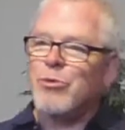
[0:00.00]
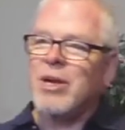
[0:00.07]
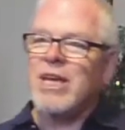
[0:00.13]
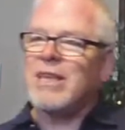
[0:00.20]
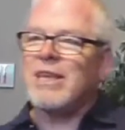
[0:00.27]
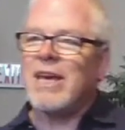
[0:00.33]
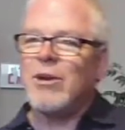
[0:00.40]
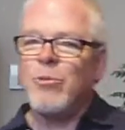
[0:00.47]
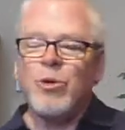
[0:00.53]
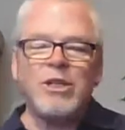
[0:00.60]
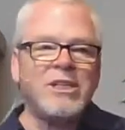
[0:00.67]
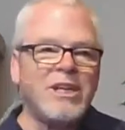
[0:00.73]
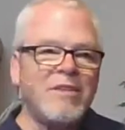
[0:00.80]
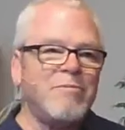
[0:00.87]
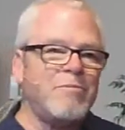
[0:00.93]
breathing
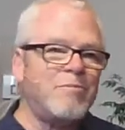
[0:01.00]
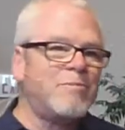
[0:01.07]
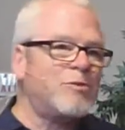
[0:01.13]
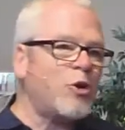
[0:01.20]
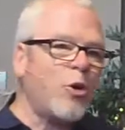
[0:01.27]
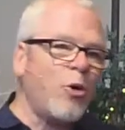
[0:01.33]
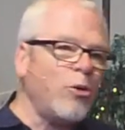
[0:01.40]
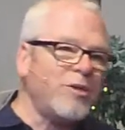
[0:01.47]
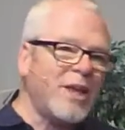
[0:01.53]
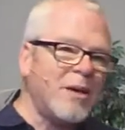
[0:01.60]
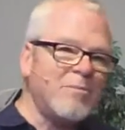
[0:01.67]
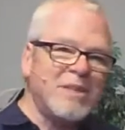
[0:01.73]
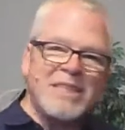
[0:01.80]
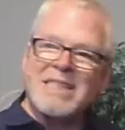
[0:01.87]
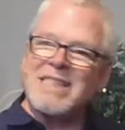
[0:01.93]
wouldn't have told
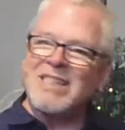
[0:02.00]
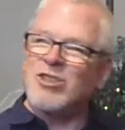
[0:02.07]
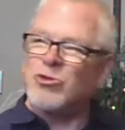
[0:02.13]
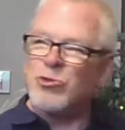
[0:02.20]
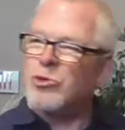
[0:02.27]
them this is